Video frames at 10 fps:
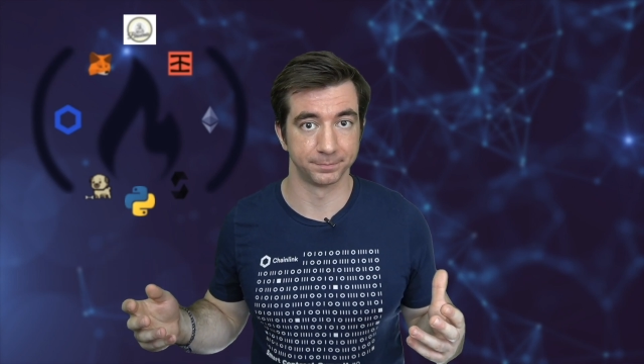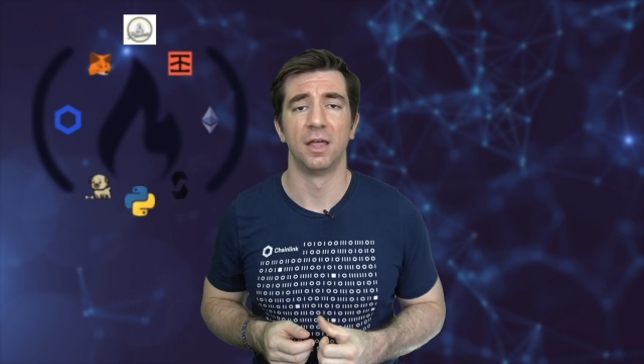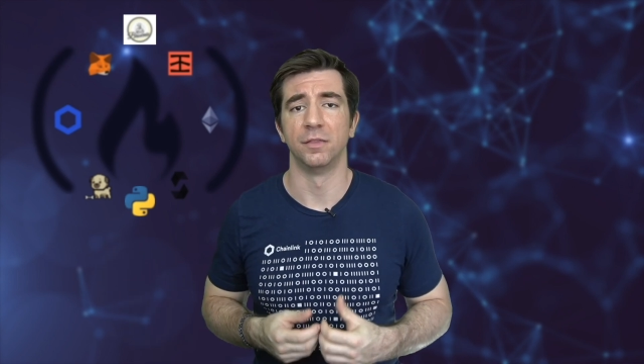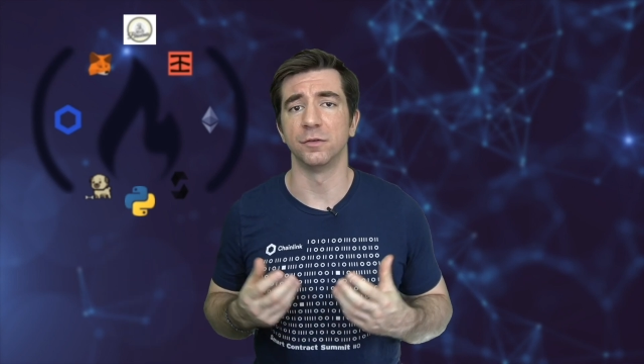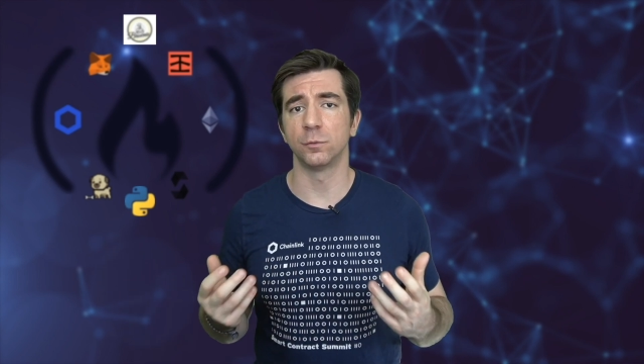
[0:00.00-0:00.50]

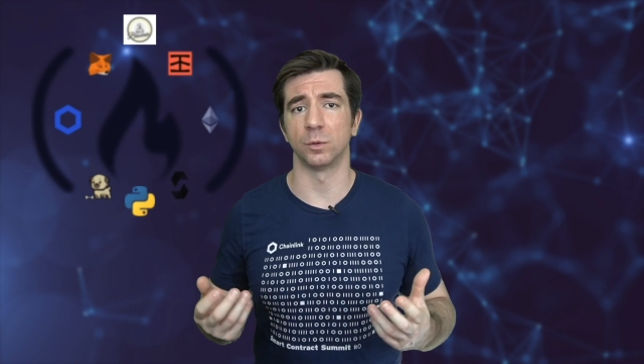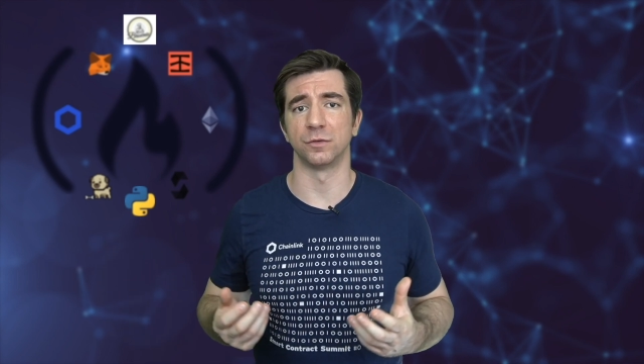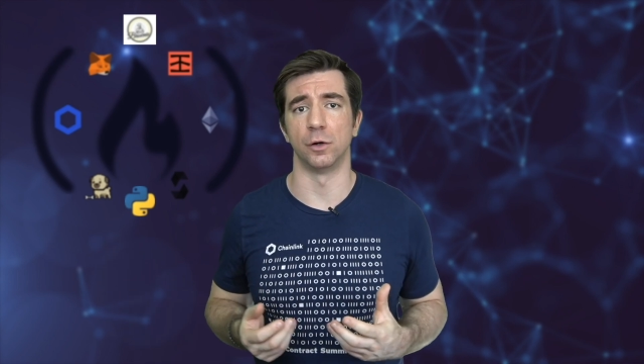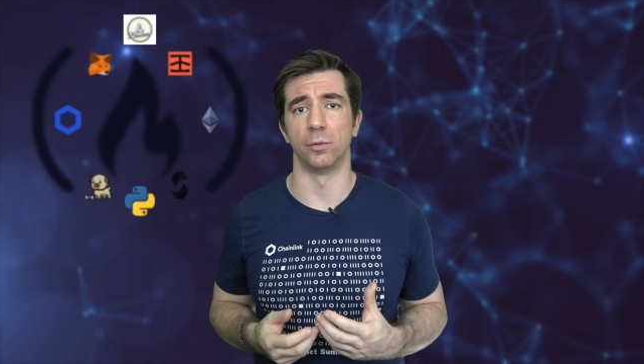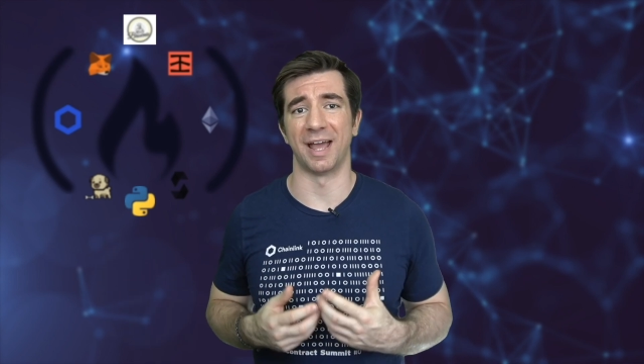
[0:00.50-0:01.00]
This is what's
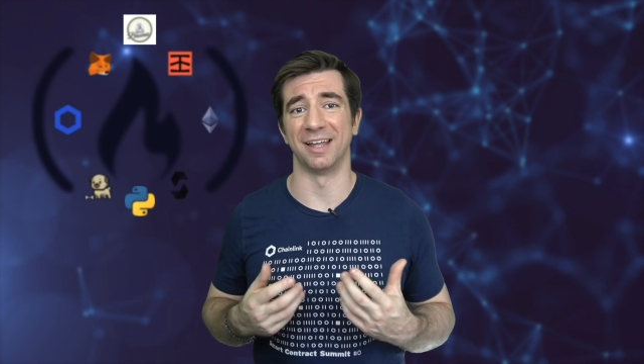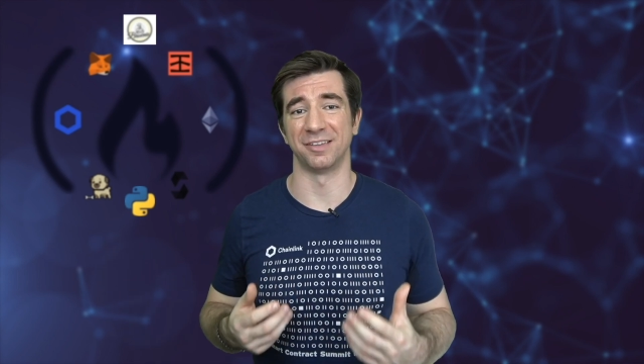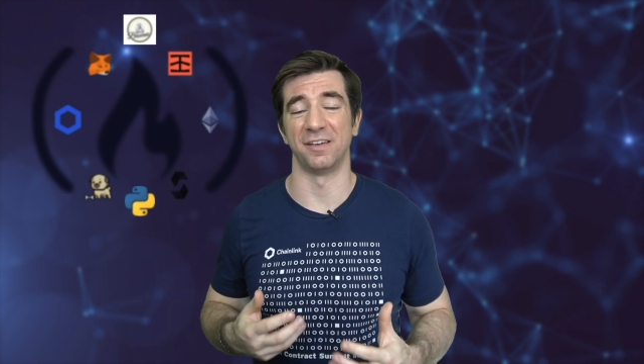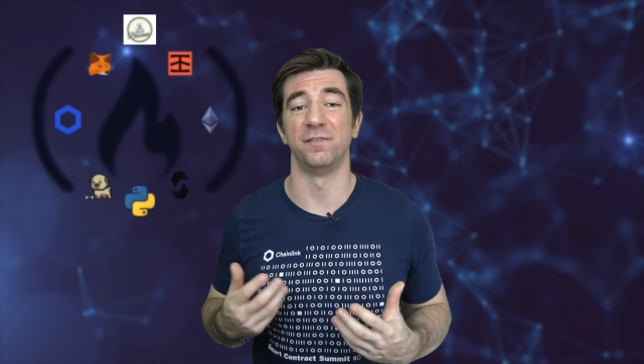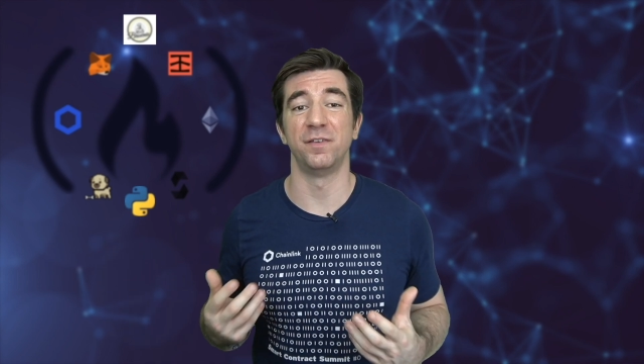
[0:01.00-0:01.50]
known as
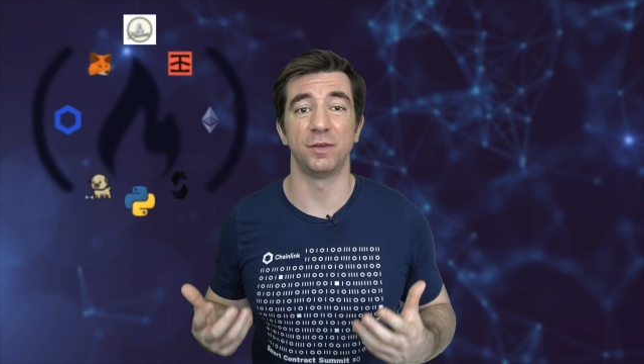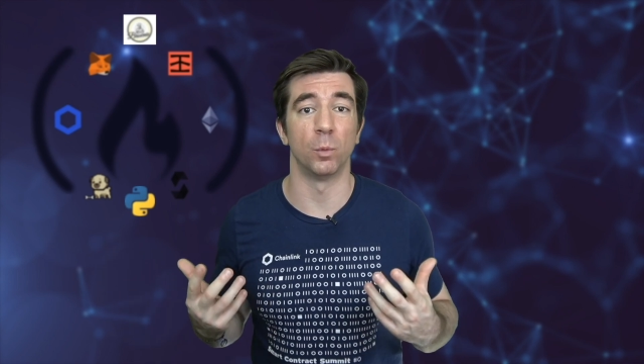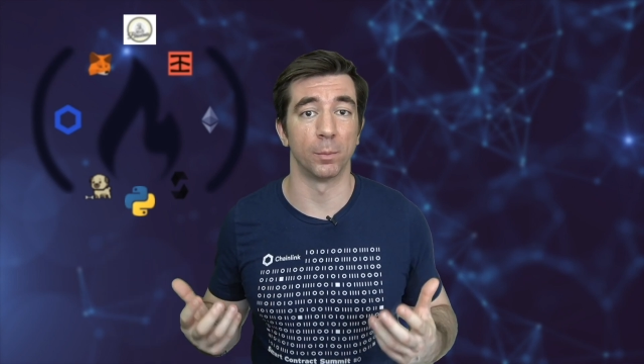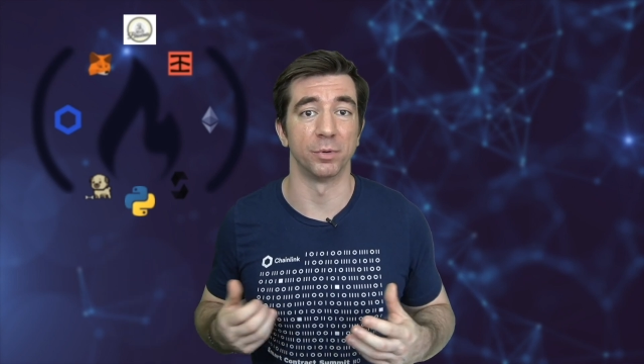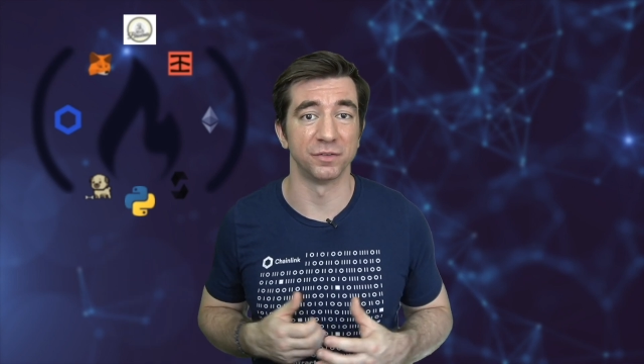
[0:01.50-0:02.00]
a
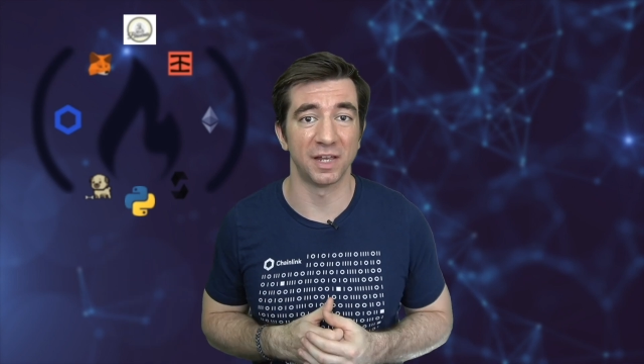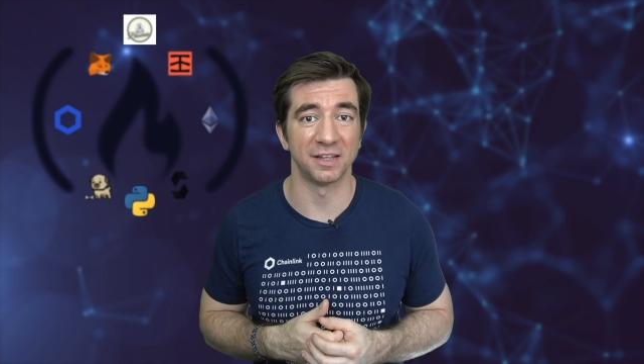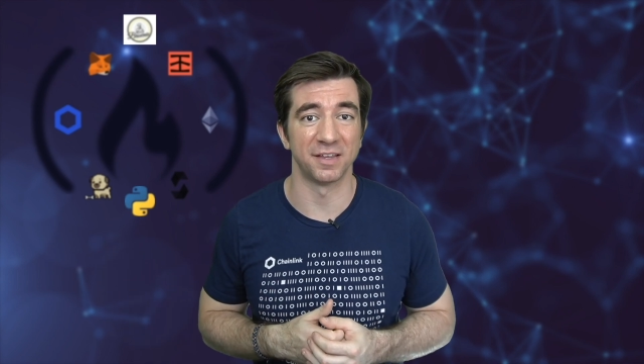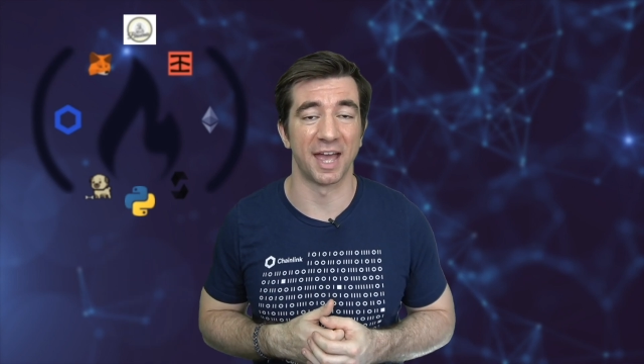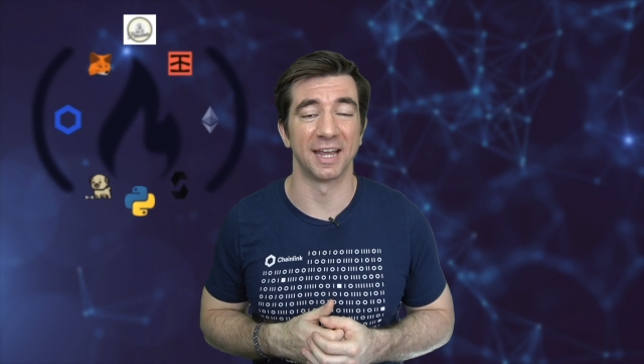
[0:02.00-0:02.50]
51%
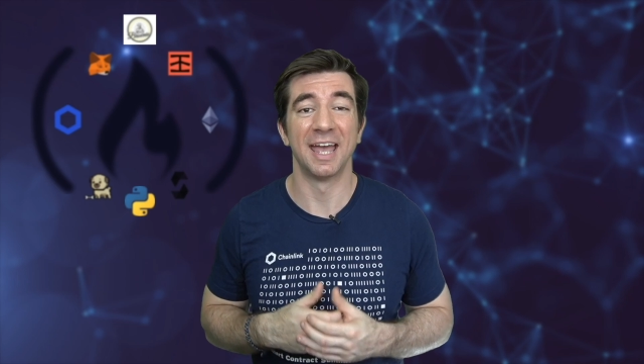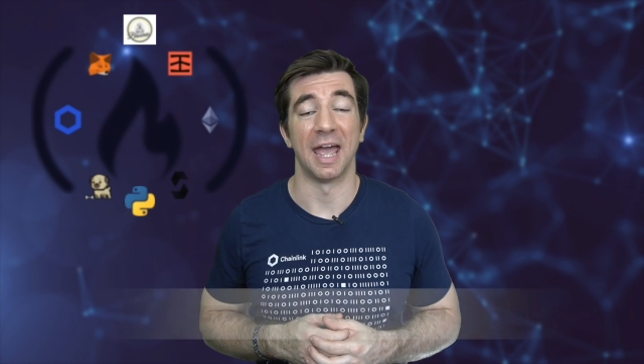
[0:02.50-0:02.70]
attack,